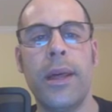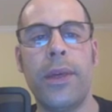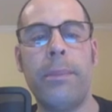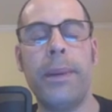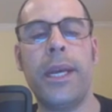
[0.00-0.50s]

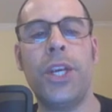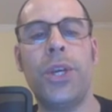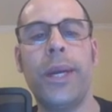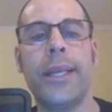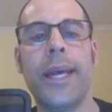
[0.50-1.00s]
they've been
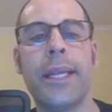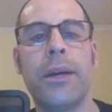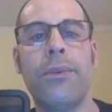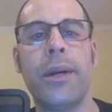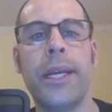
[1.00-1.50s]
issuing debt
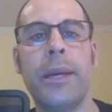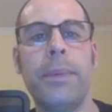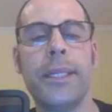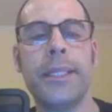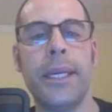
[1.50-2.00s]
to run their
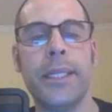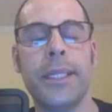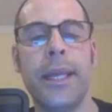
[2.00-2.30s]
business.